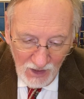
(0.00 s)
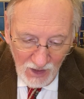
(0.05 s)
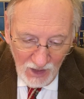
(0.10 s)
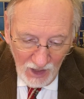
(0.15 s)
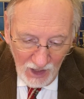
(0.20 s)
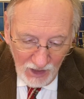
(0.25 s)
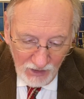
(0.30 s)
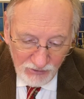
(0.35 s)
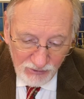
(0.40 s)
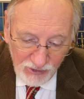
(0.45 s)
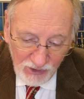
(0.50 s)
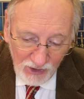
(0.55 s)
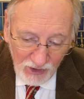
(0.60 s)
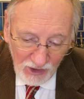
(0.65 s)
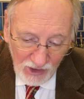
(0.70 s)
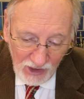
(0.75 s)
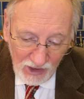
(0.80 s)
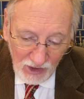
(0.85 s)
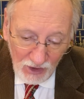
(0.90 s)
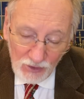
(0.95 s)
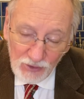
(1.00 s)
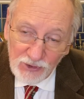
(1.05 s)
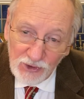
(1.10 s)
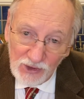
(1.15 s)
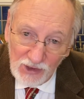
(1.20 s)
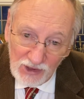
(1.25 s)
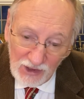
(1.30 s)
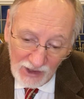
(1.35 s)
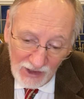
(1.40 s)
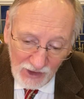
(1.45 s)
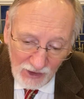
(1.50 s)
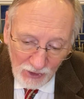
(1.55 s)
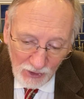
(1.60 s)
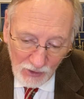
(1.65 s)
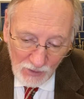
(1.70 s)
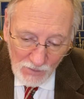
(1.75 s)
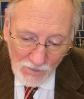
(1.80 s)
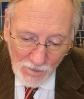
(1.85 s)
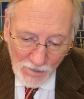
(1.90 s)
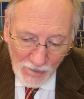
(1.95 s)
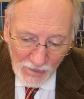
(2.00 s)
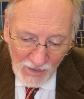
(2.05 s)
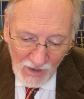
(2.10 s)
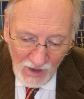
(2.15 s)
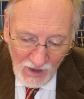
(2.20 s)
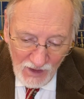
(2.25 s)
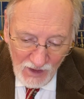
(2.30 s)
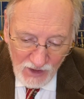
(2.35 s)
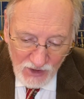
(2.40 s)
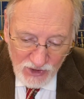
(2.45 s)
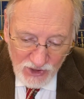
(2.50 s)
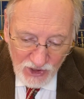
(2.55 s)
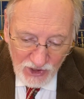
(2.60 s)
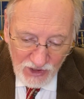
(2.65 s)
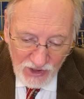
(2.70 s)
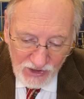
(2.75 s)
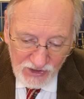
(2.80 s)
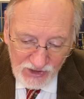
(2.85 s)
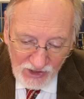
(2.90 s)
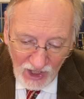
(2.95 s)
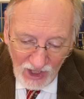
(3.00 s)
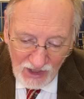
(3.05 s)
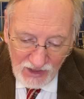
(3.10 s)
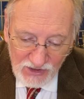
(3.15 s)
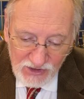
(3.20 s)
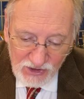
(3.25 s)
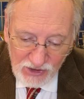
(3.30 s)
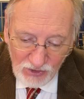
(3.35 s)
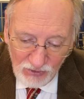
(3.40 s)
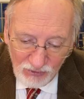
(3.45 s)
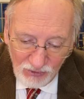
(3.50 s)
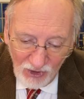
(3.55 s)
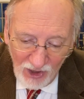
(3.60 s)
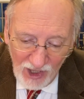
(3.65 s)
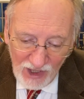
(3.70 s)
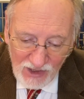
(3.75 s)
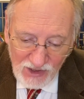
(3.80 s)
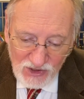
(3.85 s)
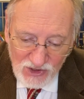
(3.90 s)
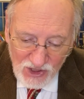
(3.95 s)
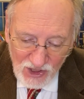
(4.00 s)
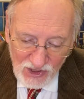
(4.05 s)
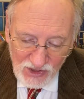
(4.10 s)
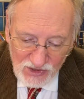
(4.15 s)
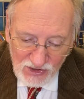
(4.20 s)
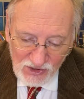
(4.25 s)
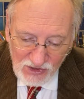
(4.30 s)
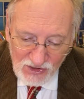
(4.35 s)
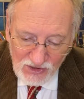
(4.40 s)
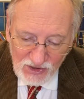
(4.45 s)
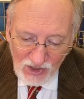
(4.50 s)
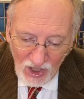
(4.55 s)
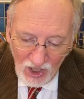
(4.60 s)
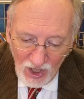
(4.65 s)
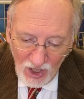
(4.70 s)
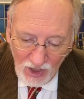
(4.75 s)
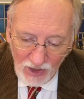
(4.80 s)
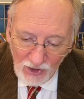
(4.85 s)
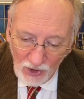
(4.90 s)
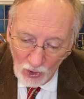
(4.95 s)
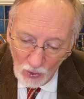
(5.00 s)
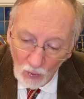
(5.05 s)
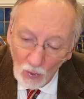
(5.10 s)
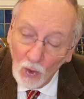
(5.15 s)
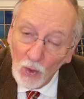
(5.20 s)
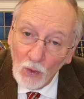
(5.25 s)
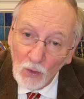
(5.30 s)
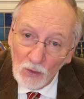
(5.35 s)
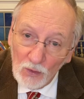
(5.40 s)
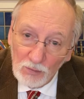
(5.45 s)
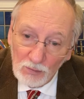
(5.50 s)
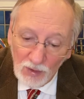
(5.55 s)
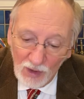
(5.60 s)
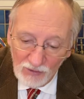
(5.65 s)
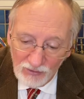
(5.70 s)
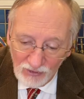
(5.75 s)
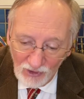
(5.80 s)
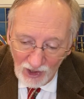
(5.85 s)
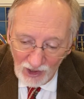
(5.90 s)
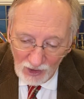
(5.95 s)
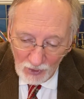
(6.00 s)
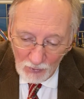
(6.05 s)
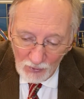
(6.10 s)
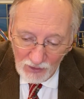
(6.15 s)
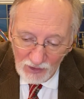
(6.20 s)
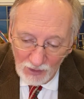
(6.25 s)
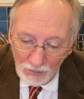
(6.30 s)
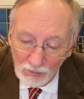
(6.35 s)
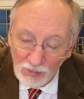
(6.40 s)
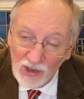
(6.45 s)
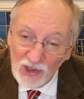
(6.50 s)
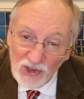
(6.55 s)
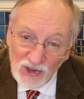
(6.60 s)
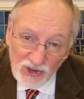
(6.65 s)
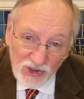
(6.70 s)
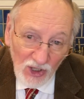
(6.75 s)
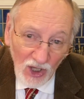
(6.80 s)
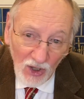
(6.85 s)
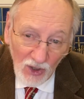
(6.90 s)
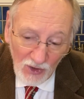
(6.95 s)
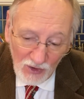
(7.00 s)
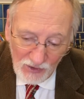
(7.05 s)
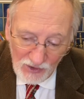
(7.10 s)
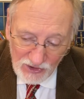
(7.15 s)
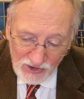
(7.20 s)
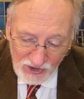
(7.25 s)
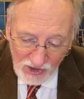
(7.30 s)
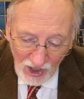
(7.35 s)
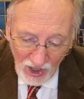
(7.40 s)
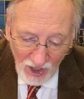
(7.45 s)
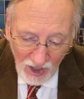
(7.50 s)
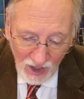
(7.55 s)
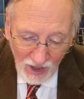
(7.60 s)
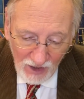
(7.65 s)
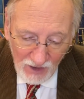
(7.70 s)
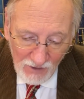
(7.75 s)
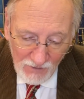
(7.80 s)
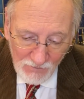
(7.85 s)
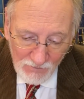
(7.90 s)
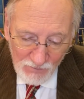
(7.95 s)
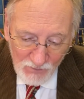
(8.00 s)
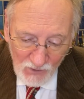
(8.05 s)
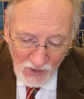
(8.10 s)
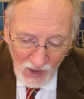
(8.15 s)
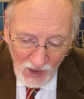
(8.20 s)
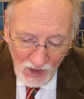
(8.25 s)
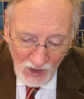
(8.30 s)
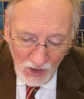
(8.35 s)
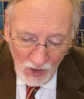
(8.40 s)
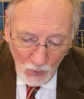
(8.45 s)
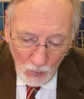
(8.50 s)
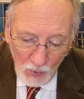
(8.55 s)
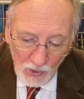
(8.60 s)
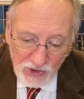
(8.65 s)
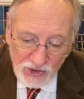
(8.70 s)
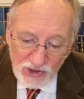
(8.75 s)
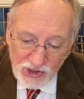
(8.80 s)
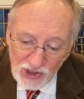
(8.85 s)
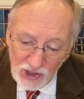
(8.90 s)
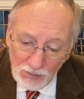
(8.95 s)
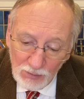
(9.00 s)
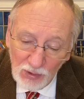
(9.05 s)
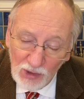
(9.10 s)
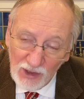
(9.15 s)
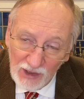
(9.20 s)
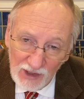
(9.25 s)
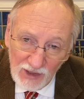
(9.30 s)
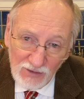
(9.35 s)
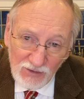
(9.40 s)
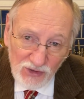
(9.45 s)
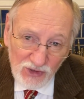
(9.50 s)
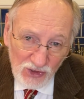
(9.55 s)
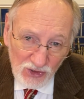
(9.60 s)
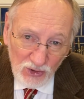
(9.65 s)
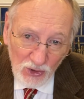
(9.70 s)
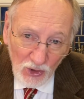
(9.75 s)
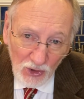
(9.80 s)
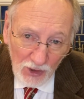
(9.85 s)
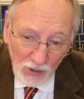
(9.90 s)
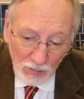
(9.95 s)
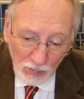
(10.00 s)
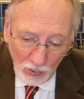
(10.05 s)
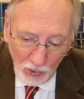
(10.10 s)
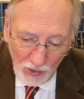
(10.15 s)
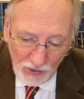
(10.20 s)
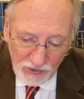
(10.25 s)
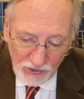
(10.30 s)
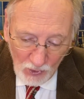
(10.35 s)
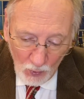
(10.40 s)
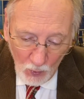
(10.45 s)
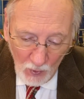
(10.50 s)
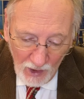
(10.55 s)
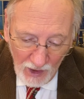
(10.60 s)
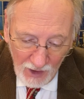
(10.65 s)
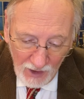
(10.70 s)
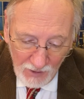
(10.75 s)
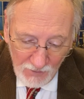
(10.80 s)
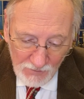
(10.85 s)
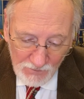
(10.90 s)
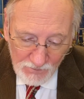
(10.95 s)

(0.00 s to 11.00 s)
And feeling guilty later, she decides to find Jesus on her own by following the big star in the sky, which she believes is going to point the way.